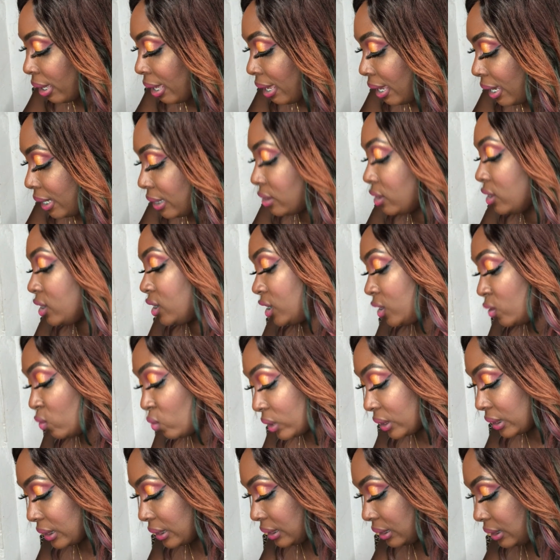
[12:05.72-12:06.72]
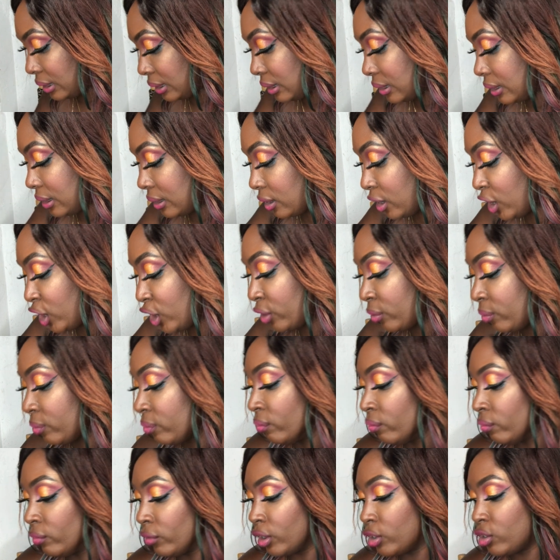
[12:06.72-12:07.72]
and see what is inside.
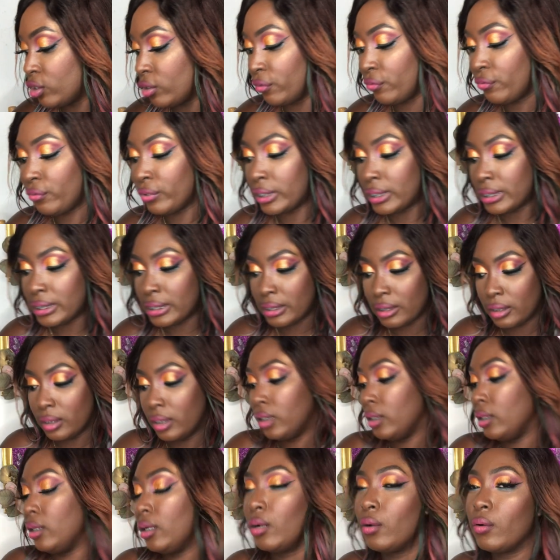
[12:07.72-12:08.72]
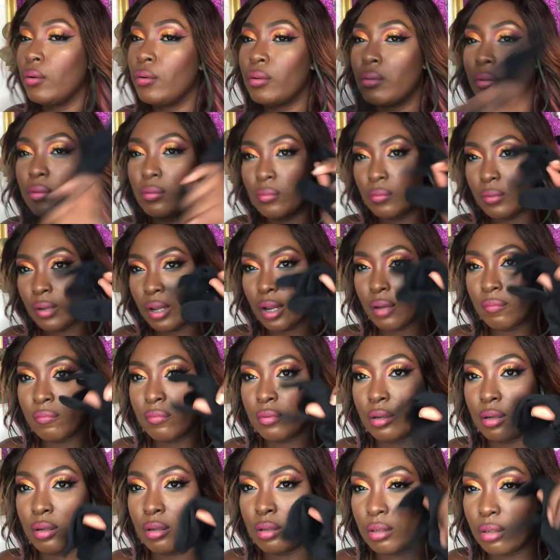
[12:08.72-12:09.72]
So firstly, we have
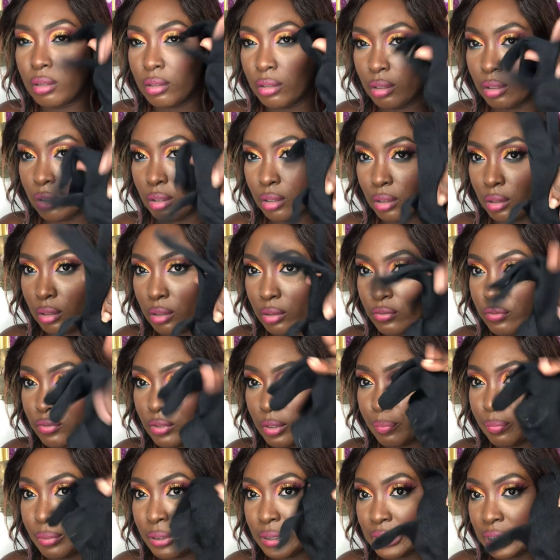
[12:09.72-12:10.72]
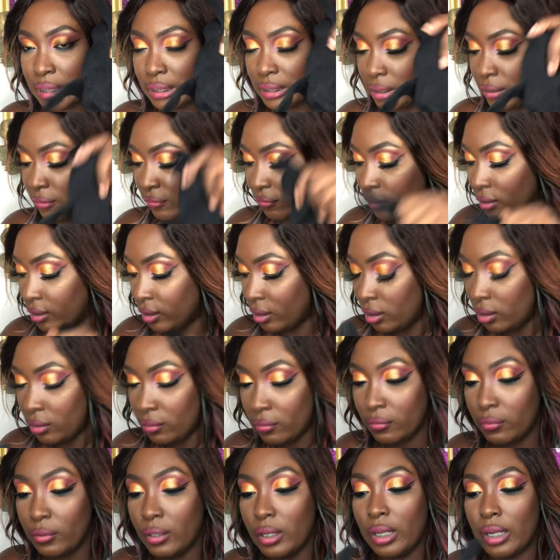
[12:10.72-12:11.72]
a glove, a protective
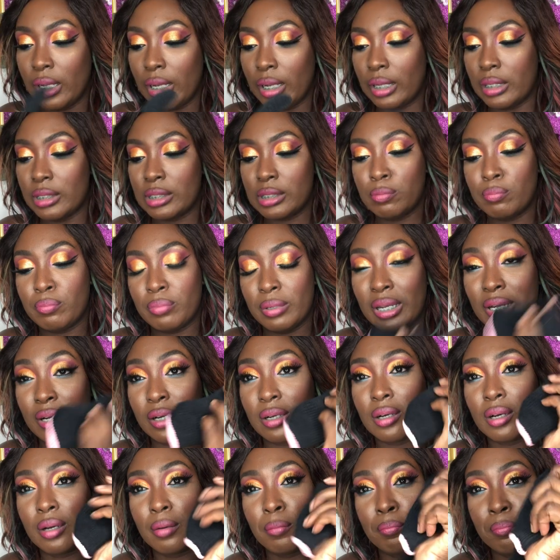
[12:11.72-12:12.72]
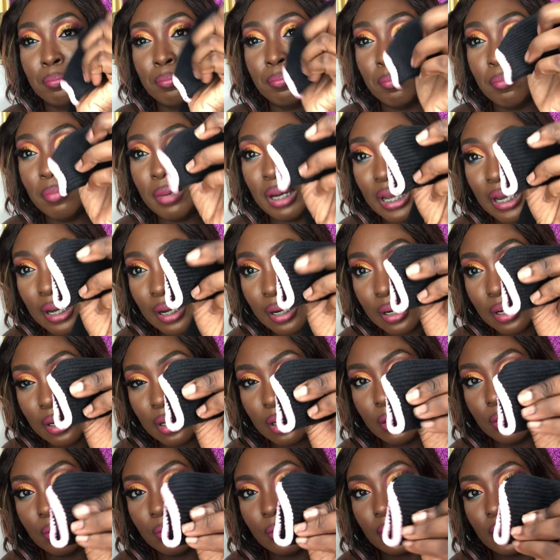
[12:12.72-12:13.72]
glove. It's black
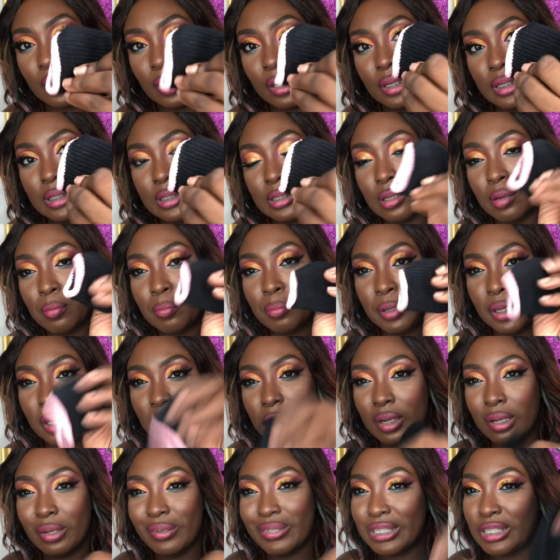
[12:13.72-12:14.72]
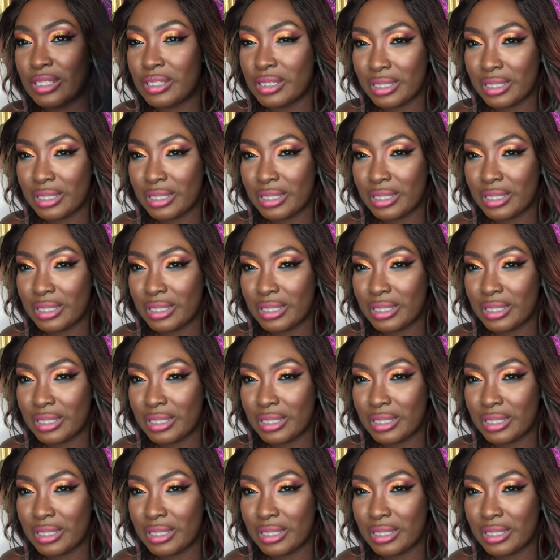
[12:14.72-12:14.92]
with a hint of pink, which is